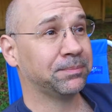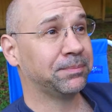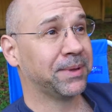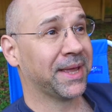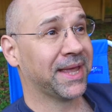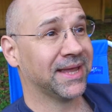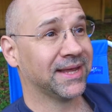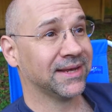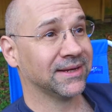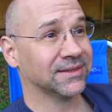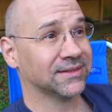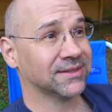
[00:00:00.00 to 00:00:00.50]

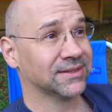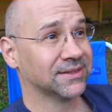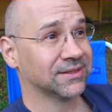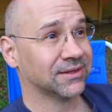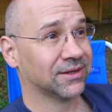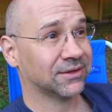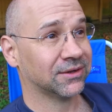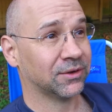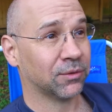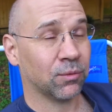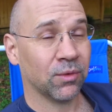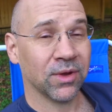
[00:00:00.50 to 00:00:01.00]
paint
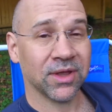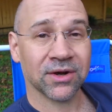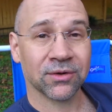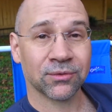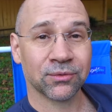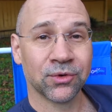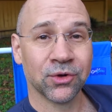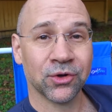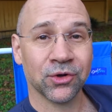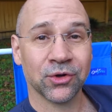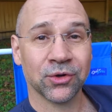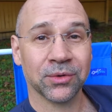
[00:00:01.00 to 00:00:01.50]
in a
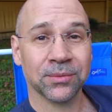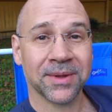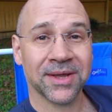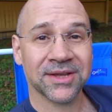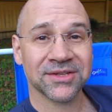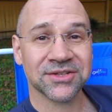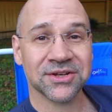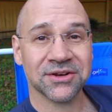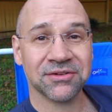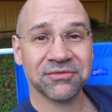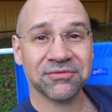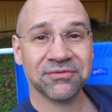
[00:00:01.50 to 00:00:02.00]
room
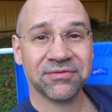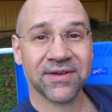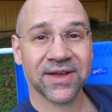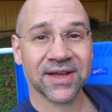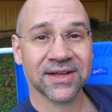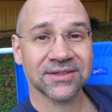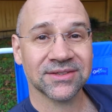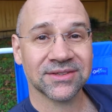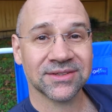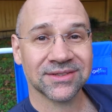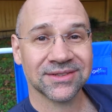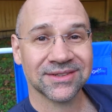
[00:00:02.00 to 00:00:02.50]
has an
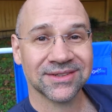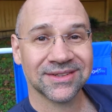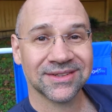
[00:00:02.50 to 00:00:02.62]
effect